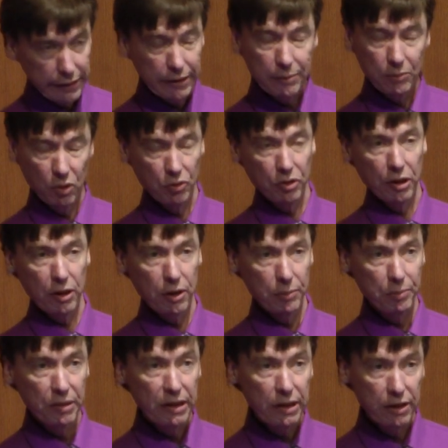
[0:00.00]

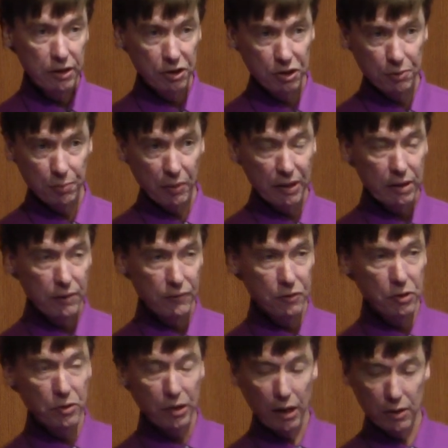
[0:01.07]
Chemotherapy in the spring of
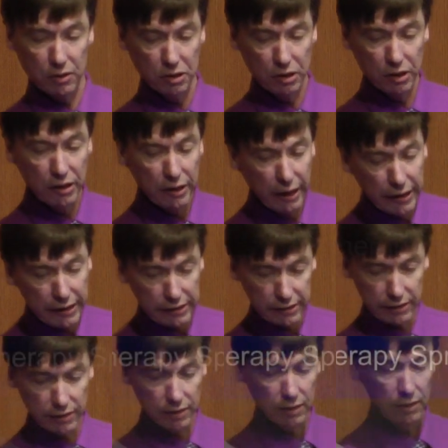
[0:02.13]
2008,